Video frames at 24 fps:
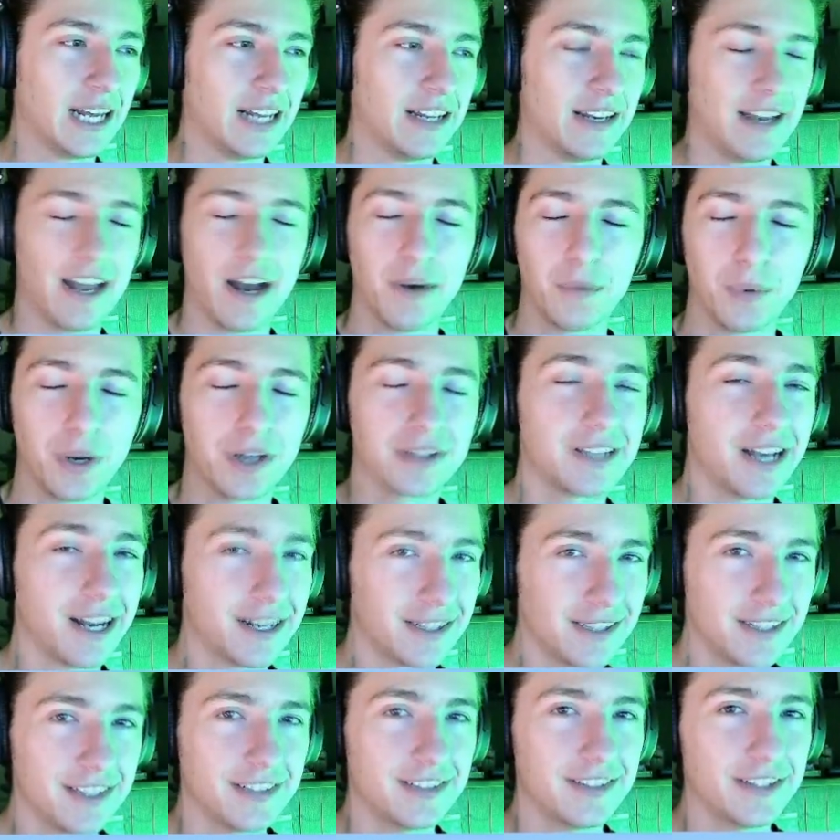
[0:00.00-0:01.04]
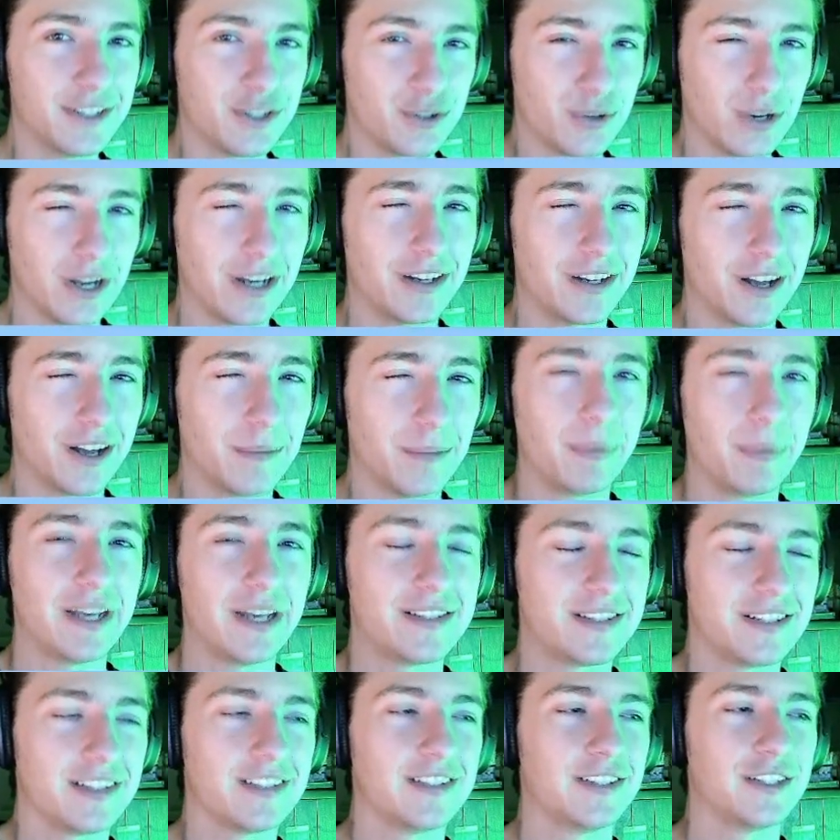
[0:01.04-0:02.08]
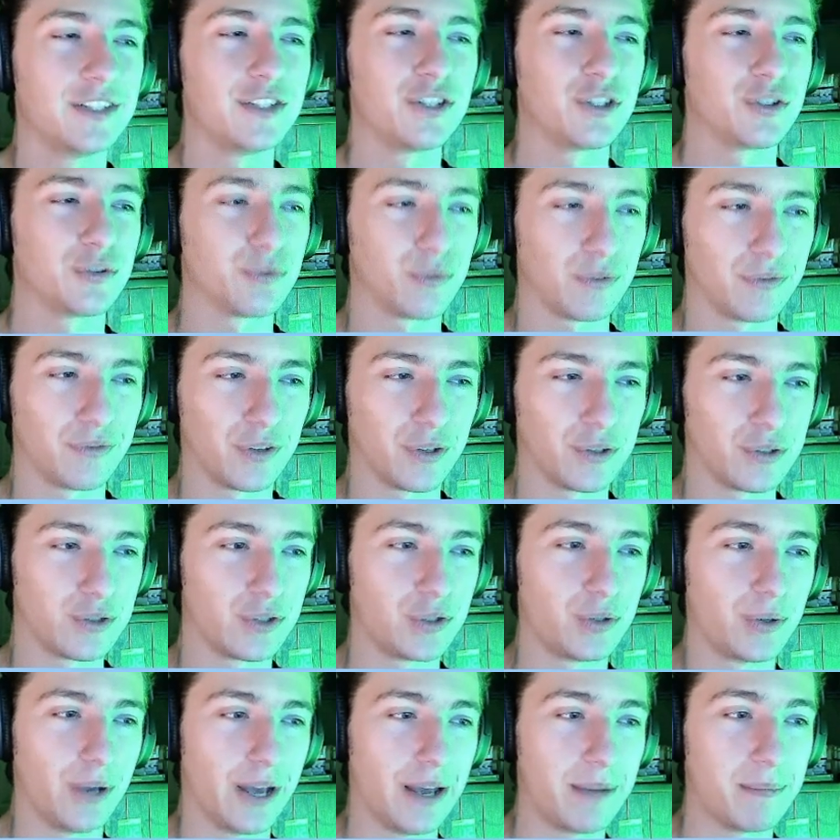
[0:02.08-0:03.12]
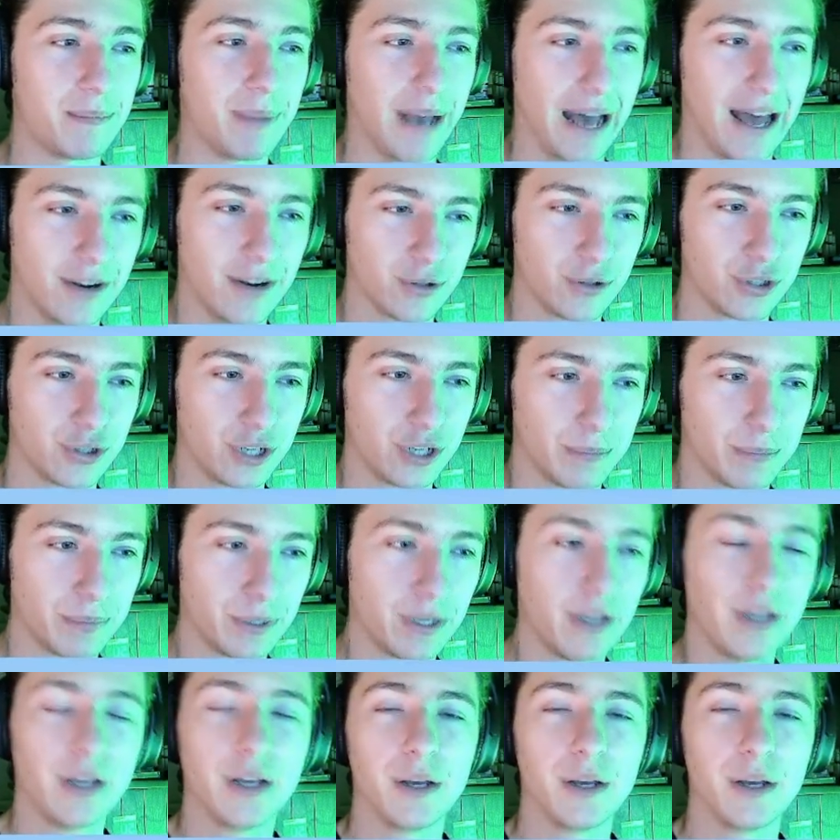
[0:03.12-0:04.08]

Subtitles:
Now, while technically Dreadnought basically just refers to a battleship